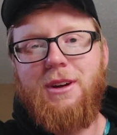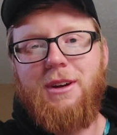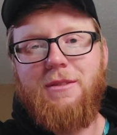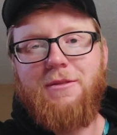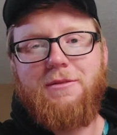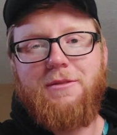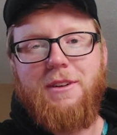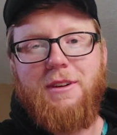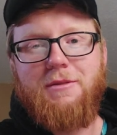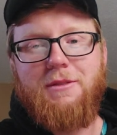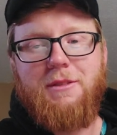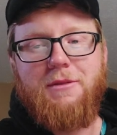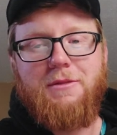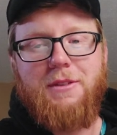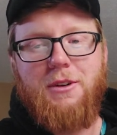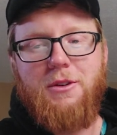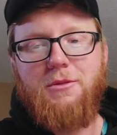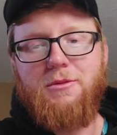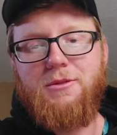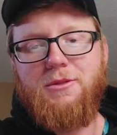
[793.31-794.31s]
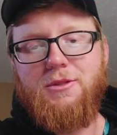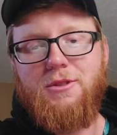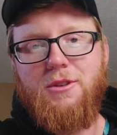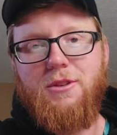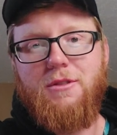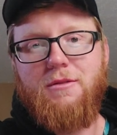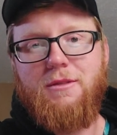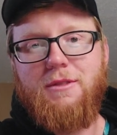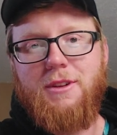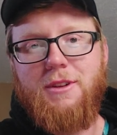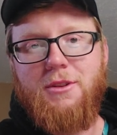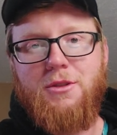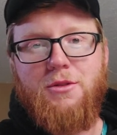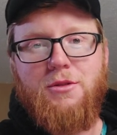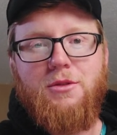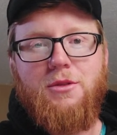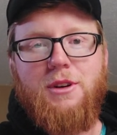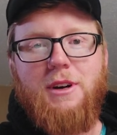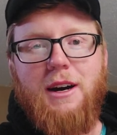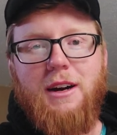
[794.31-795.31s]
If if the Federal Reserve and the
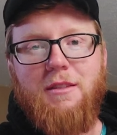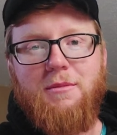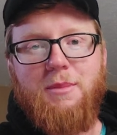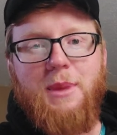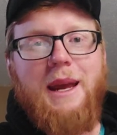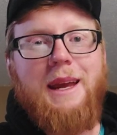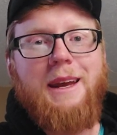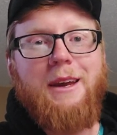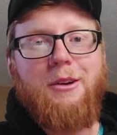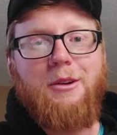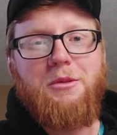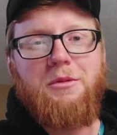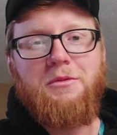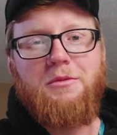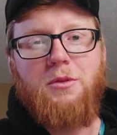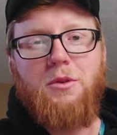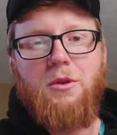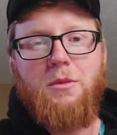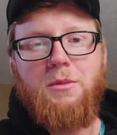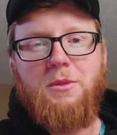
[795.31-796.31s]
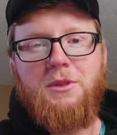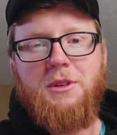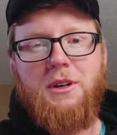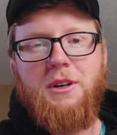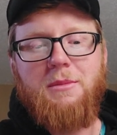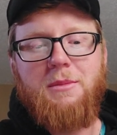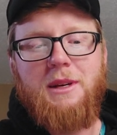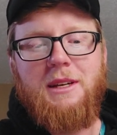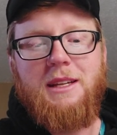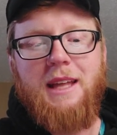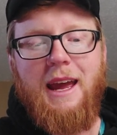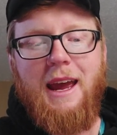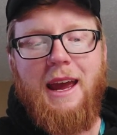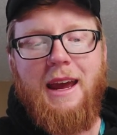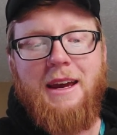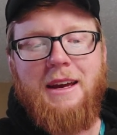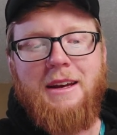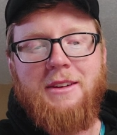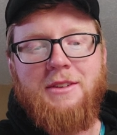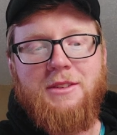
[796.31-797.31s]
new kind of banking reform was going to be in the
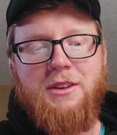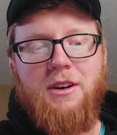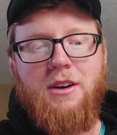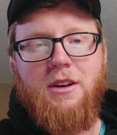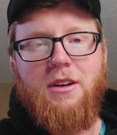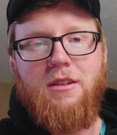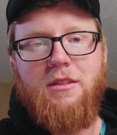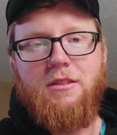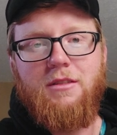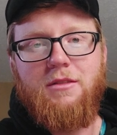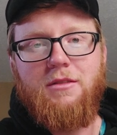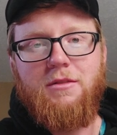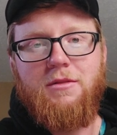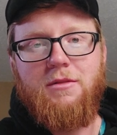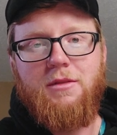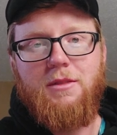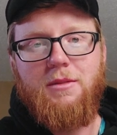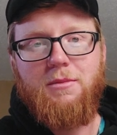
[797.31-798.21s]
hands of